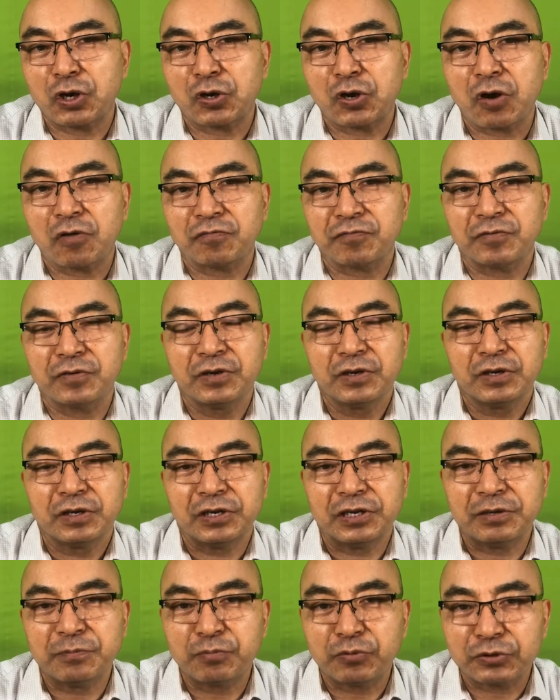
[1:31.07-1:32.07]
a lot of
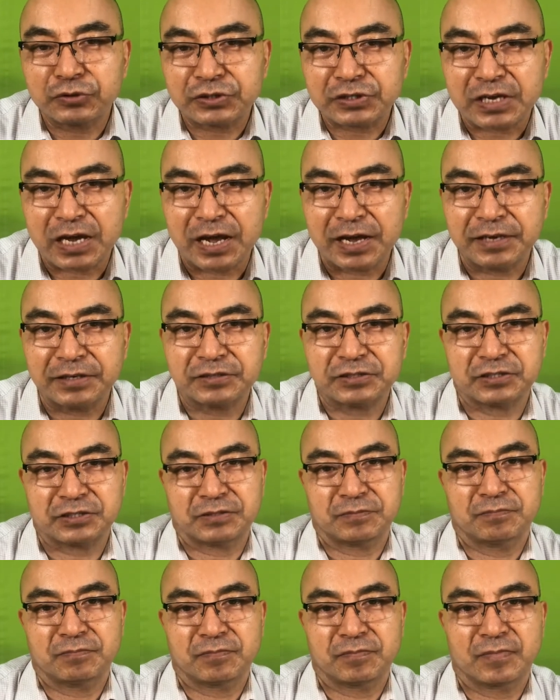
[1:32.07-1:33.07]

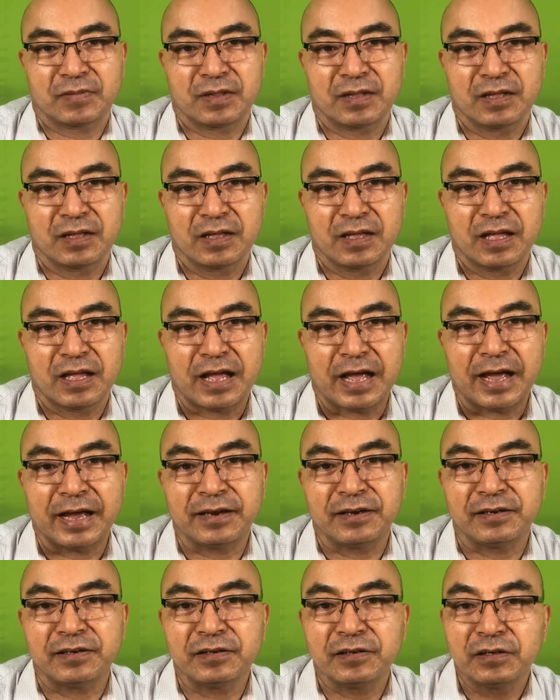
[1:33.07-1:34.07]
lymphocytes,
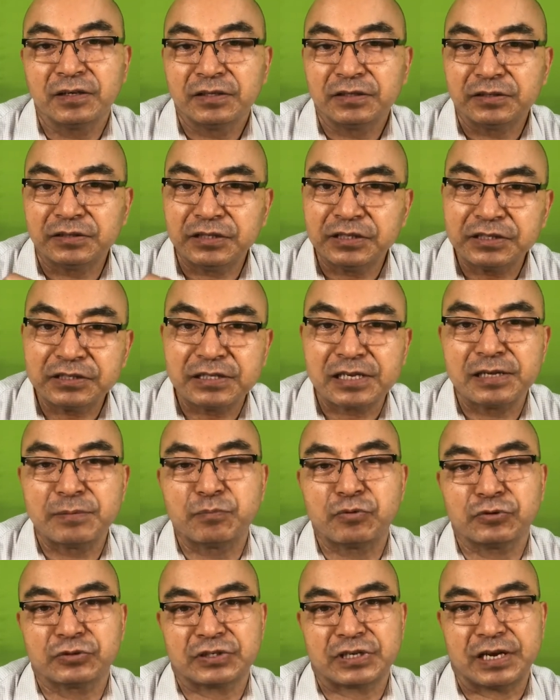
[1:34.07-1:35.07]
and these
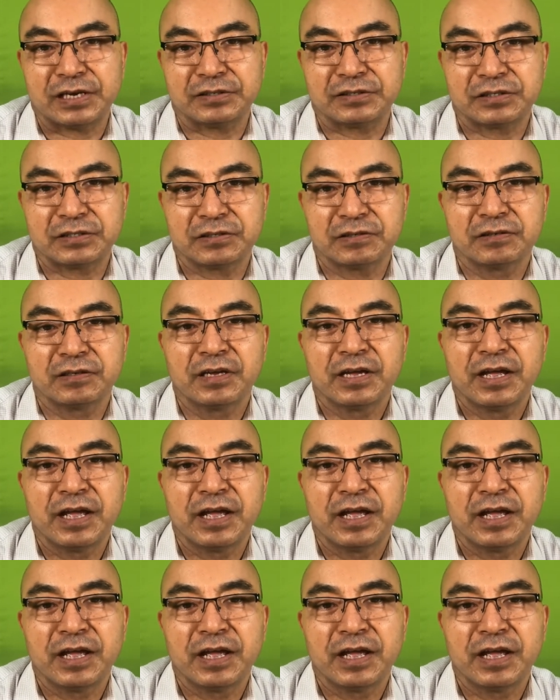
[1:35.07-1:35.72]
lymphocytes